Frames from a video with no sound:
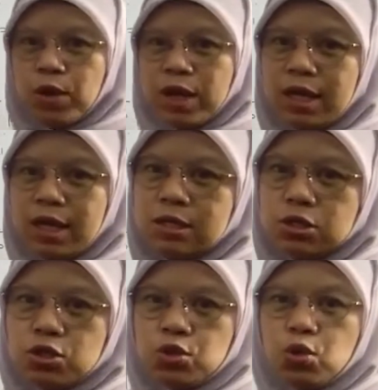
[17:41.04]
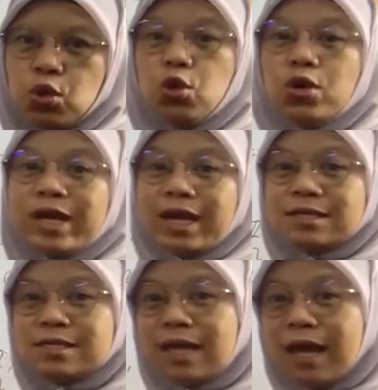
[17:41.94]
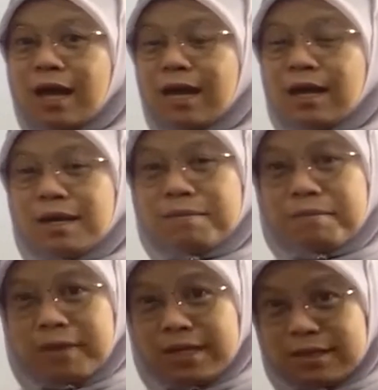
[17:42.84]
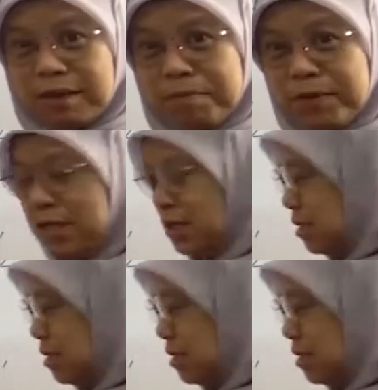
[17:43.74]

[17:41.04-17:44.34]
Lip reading: way is to look at some examples